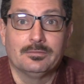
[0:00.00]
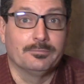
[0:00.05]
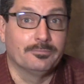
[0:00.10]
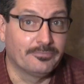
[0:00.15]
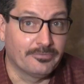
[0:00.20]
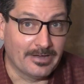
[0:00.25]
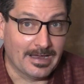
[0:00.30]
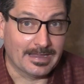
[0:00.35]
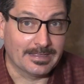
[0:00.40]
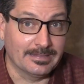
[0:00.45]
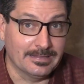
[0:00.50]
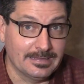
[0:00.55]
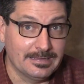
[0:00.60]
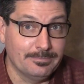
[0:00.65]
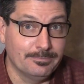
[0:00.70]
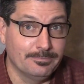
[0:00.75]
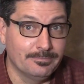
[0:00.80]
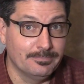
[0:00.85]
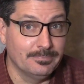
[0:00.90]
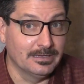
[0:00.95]

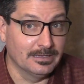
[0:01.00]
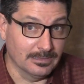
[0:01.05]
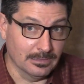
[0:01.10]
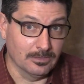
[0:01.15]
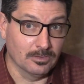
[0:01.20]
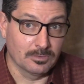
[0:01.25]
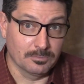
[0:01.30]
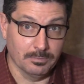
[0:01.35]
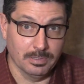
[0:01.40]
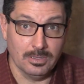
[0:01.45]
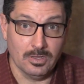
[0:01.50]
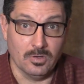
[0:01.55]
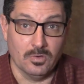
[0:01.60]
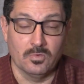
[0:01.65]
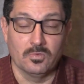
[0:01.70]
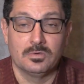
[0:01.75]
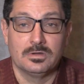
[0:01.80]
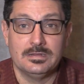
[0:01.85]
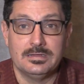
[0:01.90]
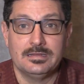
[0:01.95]
Frankly, it'll look
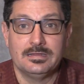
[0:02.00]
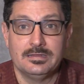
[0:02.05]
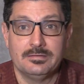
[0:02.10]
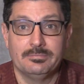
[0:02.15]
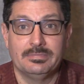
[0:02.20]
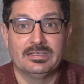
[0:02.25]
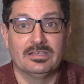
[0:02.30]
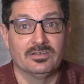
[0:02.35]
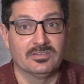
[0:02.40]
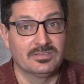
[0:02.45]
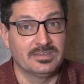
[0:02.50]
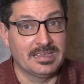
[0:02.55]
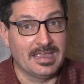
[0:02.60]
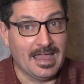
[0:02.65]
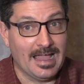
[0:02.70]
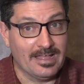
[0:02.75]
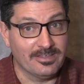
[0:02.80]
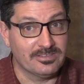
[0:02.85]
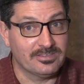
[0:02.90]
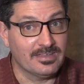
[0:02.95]
blue because the
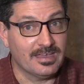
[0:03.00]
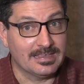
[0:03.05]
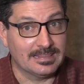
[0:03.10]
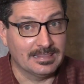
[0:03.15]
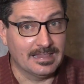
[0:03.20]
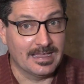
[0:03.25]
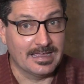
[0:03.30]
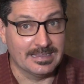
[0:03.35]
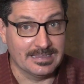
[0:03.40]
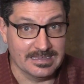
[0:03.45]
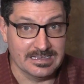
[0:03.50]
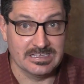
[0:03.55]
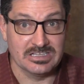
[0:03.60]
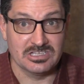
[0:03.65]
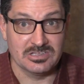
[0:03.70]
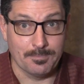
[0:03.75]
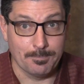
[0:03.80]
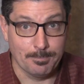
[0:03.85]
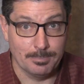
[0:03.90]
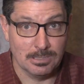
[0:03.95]
outside light
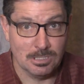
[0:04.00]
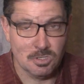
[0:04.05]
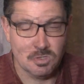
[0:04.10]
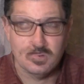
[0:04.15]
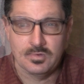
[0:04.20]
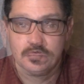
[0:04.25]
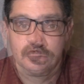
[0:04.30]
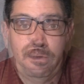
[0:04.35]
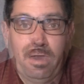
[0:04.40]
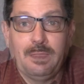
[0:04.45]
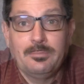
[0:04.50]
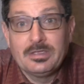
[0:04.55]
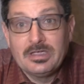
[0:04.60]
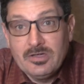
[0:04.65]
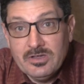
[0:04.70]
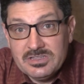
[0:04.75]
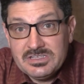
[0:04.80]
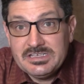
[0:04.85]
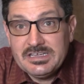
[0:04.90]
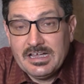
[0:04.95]
is blue. And
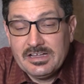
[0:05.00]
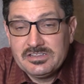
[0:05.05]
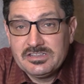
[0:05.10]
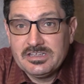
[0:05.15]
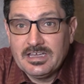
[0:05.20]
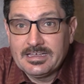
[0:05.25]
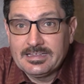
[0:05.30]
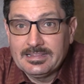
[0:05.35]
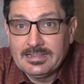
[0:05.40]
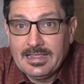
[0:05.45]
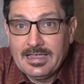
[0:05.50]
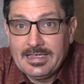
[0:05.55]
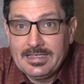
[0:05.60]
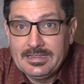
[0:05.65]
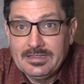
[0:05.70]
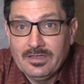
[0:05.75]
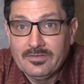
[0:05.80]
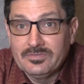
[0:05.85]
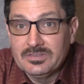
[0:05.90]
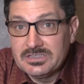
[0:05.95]
because the outside
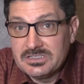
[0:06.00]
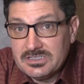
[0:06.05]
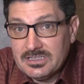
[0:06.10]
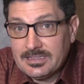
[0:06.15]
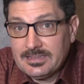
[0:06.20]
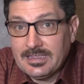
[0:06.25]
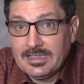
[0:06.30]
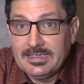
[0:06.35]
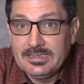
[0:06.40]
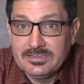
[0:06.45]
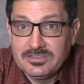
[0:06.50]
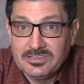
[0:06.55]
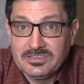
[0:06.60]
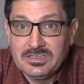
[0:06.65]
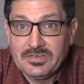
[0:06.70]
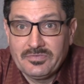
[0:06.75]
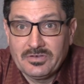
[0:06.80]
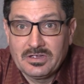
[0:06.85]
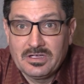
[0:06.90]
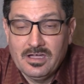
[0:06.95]
light of the sunlight is a
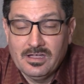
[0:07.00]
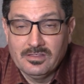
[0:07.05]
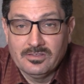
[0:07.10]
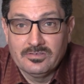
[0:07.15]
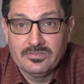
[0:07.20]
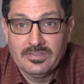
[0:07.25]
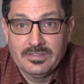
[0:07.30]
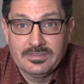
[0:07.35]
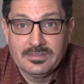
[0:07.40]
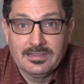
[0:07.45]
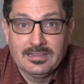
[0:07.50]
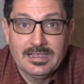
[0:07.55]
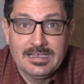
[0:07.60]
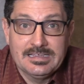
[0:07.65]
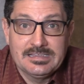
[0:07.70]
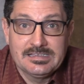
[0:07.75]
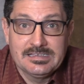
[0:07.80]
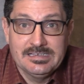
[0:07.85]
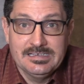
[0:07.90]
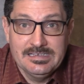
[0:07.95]
different color than the
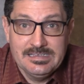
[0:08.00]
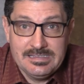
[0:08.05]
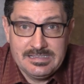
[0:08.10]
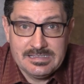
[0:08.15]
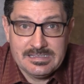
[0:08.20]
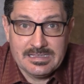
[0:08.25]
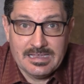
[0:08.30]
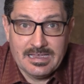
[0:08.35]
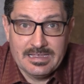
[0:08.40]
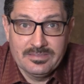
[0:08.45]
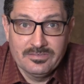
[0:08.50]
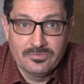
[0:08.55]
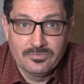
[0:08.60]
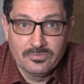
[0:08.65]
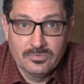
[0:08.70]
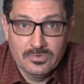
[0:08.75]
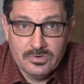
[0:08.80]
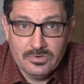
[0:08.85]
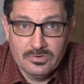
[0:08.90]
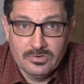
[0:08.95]
lights inside the
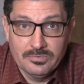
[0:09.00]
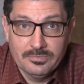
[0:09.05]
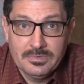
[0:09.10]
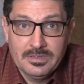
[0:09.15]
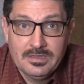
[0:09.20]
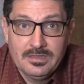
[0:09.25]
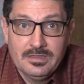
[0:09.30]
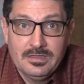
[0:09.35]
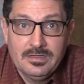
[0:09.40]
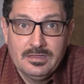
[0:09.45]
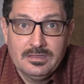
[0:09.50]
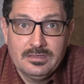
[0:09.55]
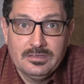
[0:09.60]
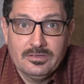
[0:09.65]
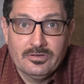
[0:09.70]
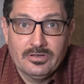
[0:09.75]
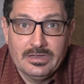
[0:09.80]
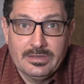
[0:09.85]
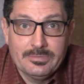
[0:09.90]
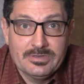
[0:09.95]
room,
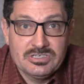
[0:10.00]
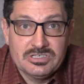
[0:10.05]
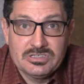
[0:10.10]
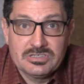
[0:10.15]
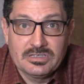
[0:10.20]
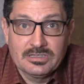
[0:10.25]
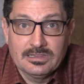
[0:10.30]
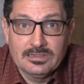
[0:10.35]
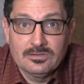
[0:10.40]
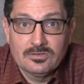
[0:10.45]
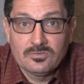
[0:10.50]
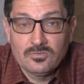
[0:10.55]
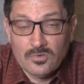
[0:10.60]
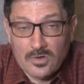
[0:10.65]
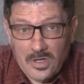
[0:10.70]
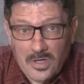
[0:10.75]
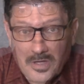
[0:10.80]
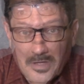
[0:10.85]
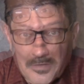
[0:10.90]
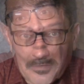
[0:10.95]
your image is going to look
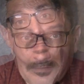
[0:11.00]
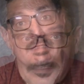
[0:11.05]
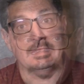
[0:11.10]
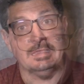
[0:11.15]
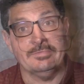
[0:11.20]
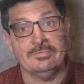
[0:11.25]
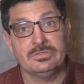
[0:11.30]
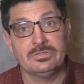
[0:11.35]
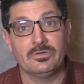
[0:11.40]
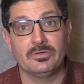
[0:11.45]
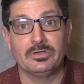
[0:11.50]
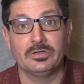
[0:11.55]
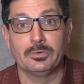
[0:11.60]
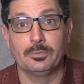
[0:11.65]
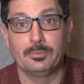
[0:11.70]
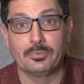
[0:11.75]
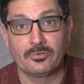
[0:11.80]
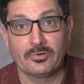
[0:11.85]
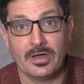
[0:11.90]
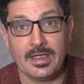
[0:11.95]
wrong. Even though your
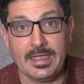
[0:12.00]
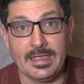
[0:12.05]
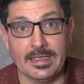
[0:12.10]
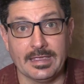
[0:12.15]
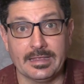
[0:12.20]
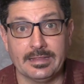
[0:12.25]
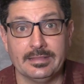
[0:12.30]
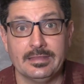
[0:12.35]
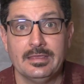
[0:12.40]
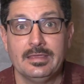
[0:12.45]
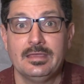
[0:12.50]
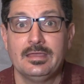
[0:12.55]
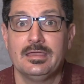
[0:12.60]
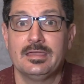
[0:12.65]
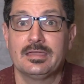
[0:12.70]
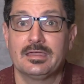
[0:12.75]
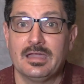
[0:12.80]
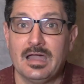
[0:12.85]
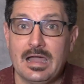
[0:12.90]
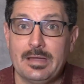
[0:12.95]
brain
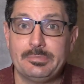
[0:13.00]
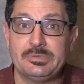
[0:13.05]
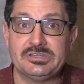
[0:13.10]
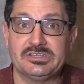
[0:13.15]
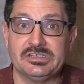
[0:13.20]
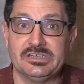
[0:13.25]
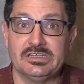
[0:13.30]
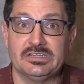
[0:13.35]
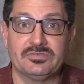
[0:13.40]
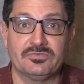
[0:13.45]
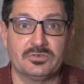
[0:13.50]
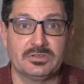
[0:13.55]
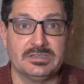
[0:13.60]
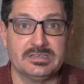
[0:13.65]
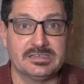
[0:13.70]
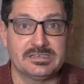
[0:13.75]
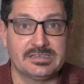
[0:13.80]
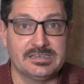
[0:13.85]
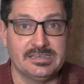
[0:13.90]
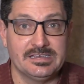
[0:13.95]
compensates for
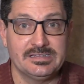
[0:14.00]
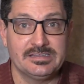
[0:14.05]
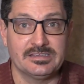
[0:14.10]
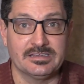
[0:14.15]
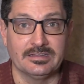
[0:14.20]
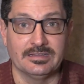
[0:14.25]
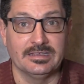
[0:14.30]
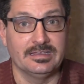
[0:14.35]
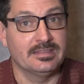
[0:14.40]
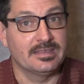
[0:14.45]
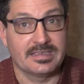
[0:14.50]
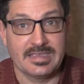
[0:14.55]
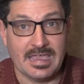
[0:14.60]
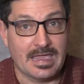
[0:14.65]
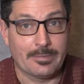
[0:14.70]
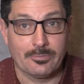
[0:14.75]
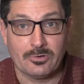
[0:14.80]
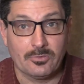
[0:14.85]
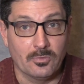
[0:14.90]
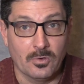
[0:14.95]
this instantly, the
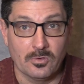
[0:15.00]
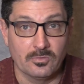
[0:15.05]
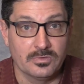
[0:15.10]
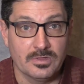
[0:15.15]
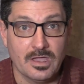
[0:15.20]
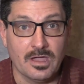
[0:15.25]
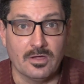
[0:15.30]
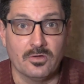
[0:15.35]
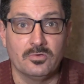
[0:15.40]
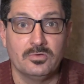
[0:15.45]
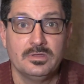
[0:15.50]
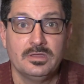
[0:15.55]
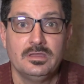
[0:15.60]
camera won't know.